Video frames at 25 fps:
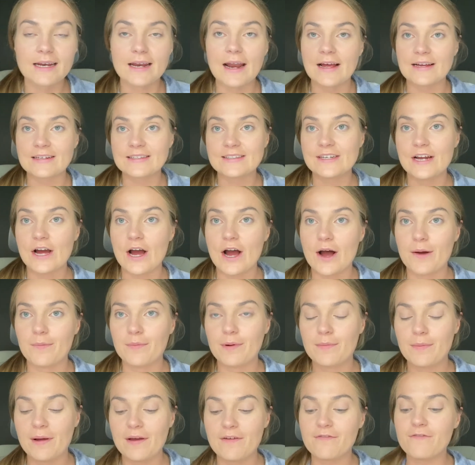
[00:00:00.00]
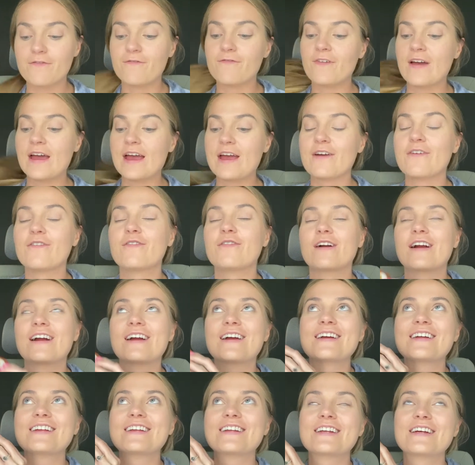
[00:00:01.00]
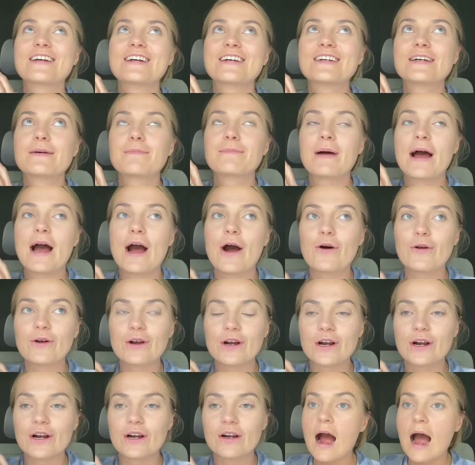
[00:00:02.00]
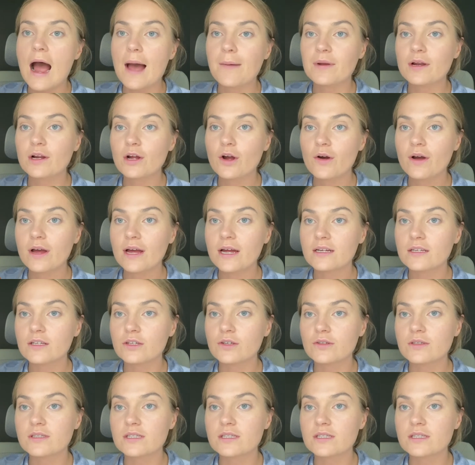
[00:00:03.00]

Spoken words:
Next up, my favorite powder. I'm gonna go ahead and use